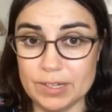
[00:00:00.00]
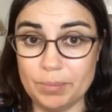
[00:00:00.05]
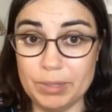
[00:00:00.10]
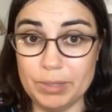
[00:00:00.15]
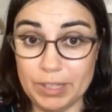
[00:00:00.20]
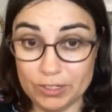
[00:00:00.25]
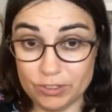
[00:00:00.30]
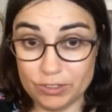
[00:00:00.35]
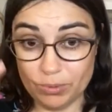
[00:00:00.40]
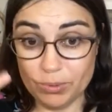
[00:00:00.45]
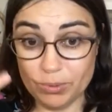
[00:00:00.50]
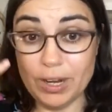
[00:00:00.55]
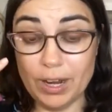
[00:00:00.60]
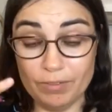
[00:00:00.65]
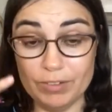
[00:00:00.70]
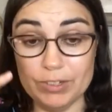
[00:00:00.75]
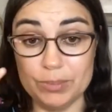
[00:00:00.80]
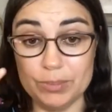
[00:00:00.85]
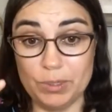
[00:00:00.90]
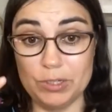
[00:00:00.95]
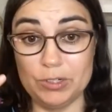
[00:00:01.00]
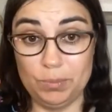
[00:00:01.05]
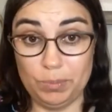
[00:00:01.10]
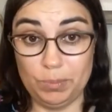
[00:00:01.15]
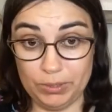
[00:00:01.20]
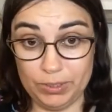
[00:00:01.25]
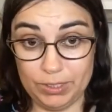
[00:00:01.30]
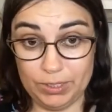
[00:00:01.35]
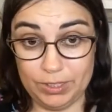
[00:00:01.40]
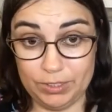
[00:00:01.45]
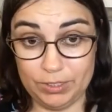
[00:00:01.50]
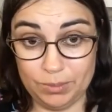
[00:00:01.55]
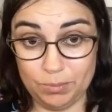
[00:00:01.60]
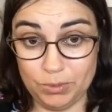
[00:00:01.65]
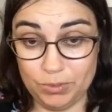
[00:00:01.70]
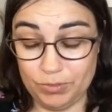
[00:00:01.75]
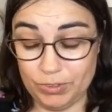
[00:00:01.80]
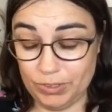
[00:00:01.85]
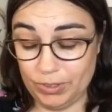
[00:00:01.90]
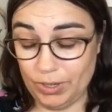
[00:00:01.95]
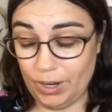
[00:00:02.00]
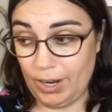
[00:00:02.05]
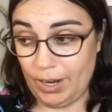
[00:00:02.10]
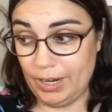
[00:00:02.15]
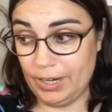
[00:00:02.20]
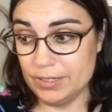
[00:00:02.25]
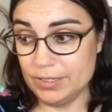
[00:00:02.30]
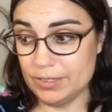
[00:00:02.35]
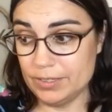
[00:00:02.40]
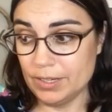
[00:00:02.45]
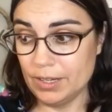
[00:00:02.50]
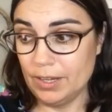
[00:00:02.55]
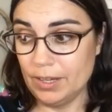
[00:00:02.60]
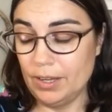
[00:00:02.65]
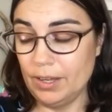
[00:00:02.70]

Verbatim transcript: I mean, they don't have as much ability to move their eyes,